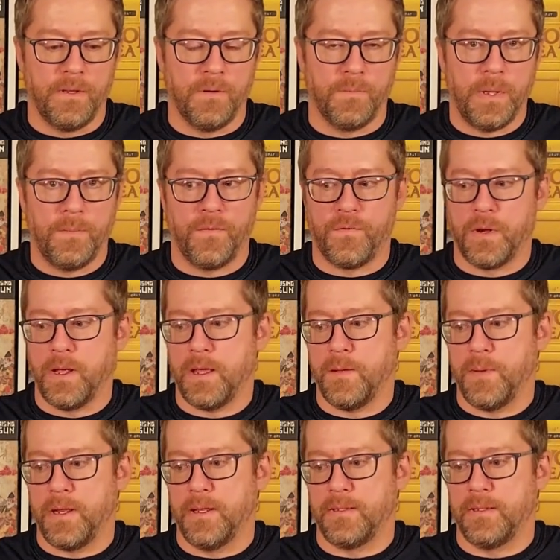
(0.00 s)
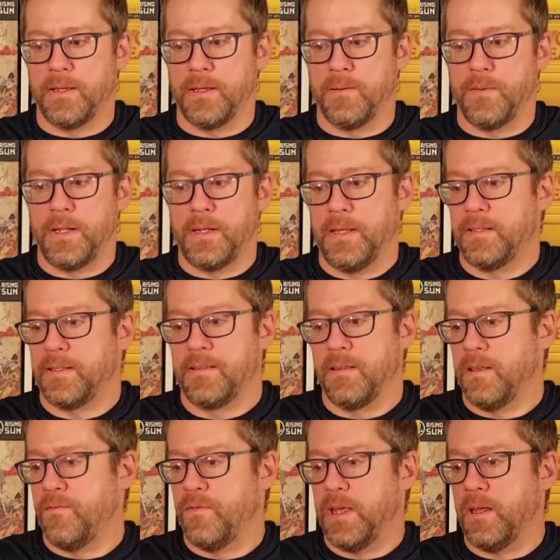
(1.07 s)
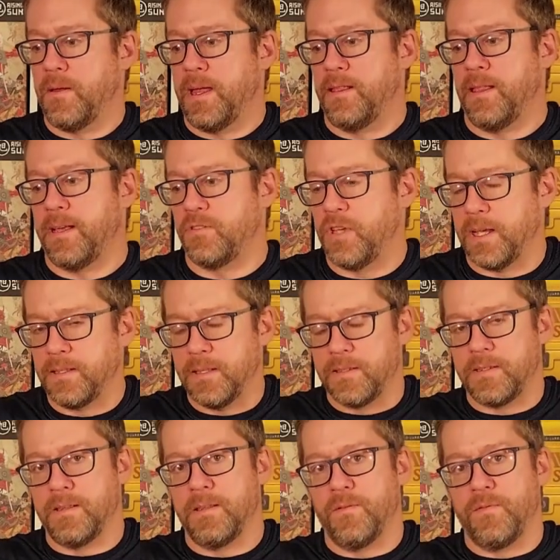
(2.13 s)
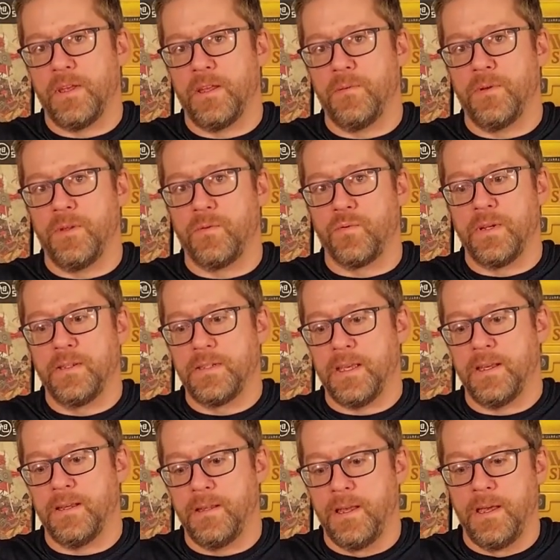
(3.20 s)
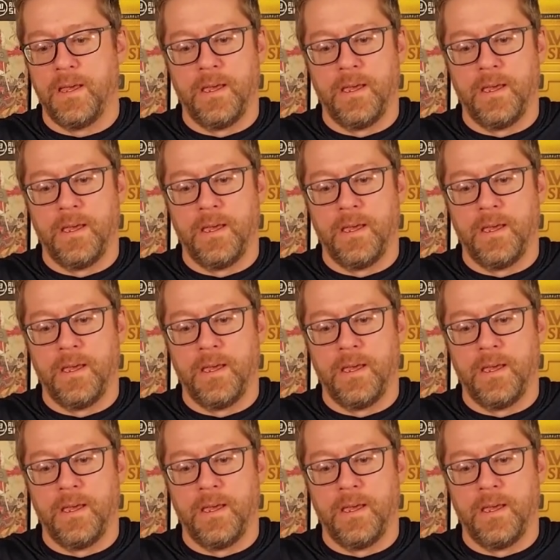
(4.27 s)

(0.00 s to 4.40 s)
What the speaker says: people forgot about it. But it's still available. I checked; it's still available retail.